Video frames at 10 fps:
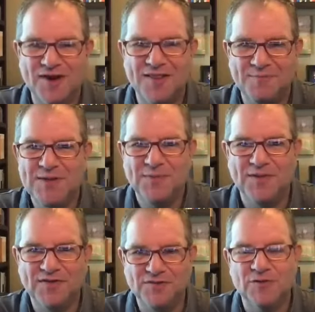of the people
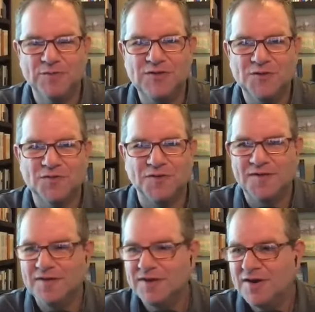that do what we do for a
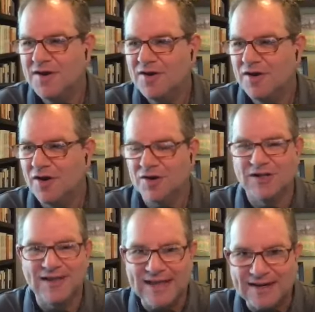living are
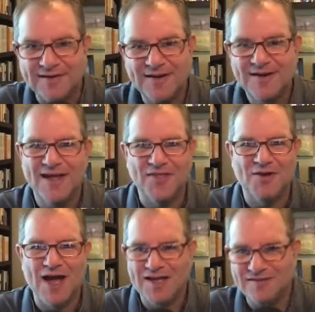clean. And
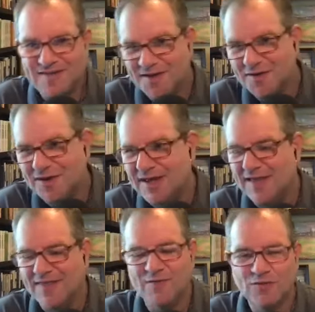they're high integrity
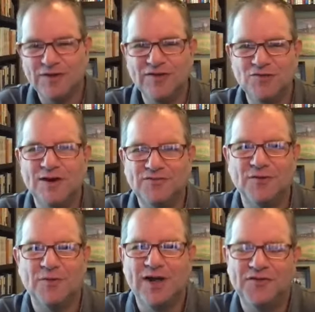and they really do have
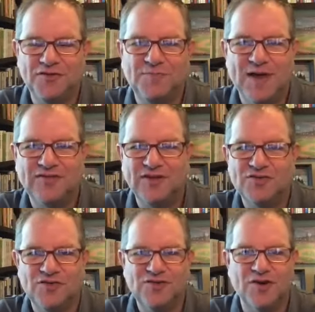someone else's best
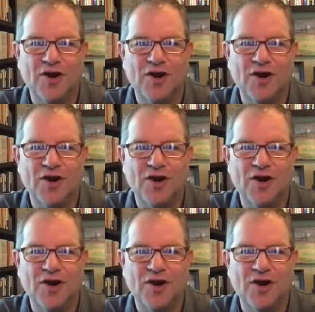interest at heart.